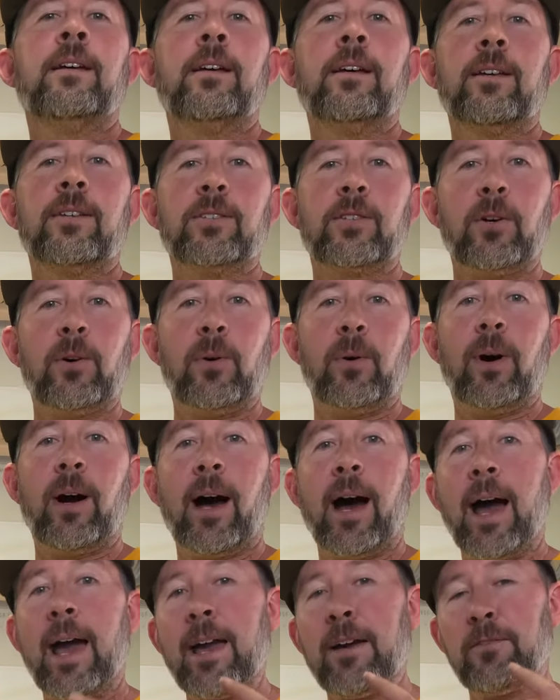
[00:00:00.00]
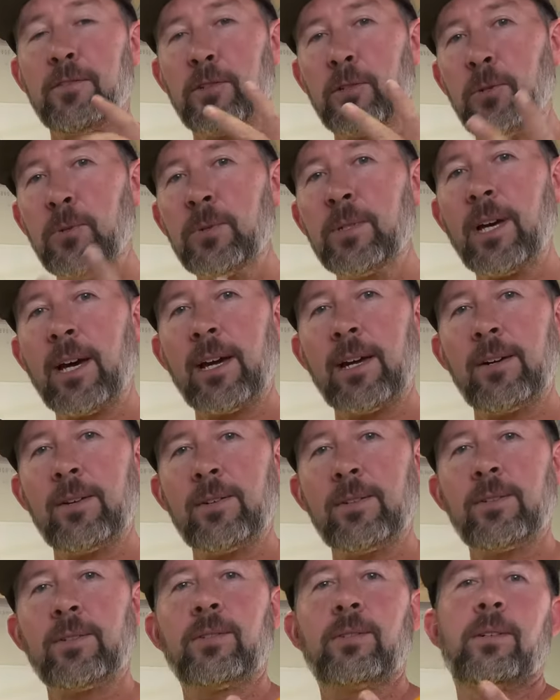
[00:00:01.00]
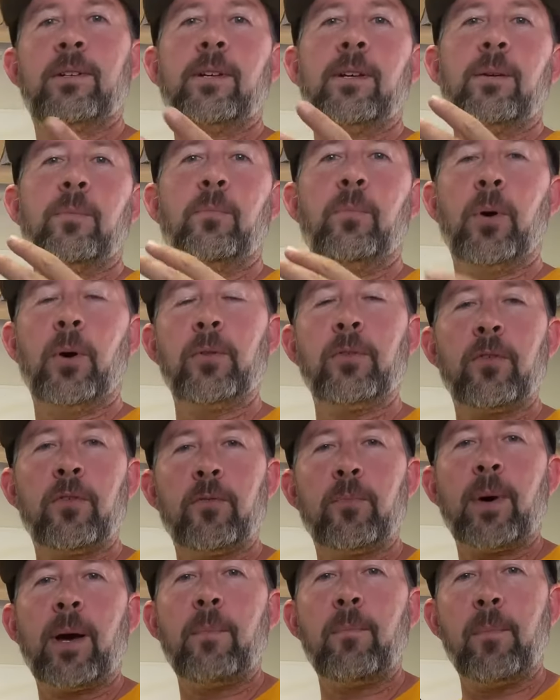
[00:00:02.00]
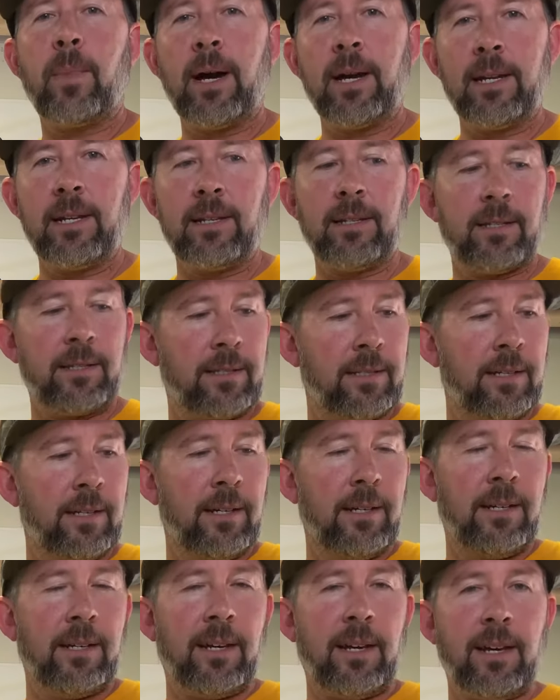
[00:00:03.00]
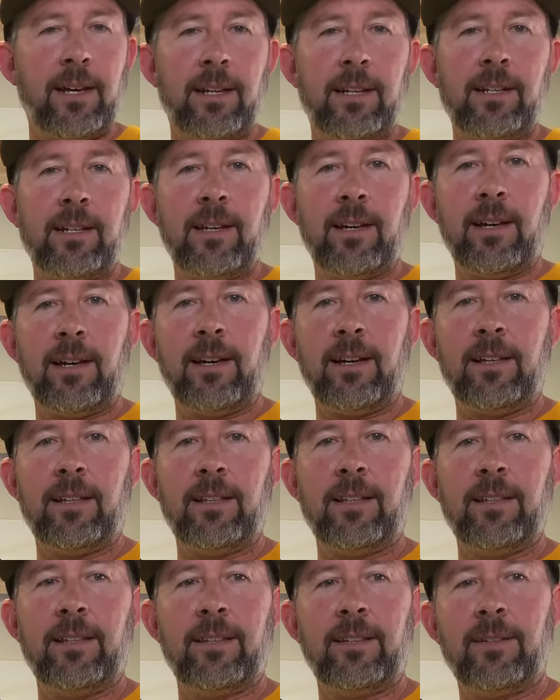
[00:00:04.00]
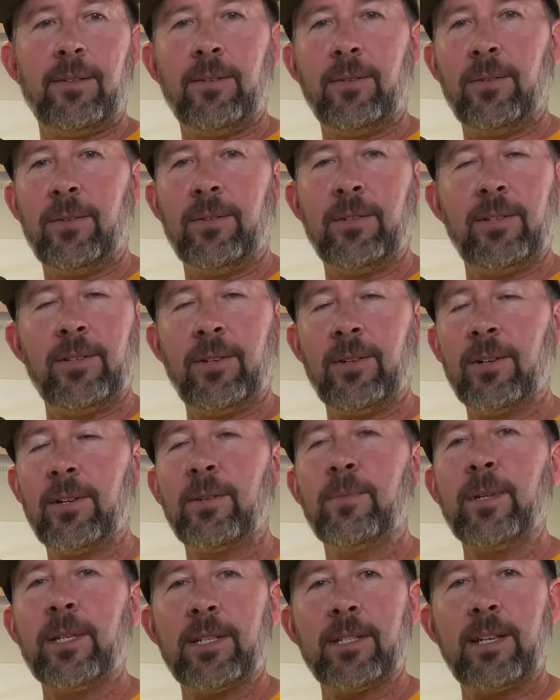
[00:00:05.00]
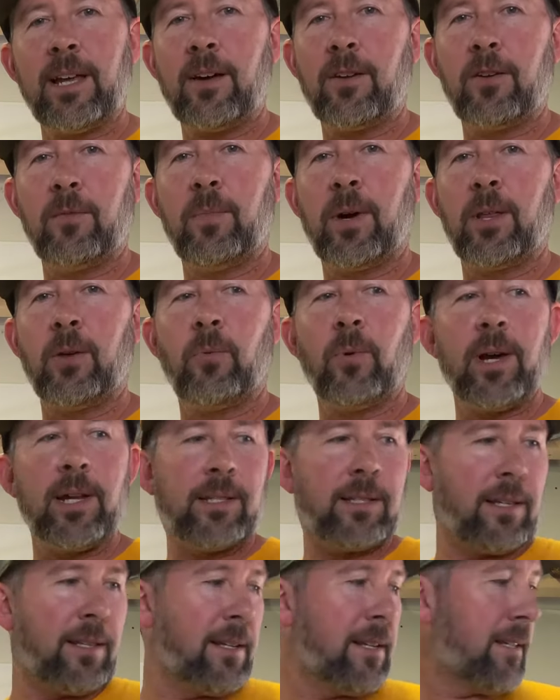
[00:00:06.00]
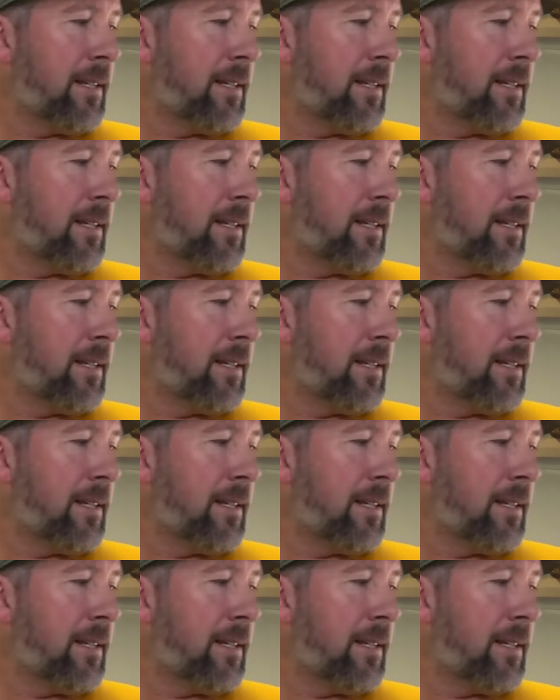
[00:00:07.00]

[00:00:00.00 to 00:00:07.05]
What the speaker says: So I have two tires, both of them by Mitas, and you're going to be astounded by the weights on these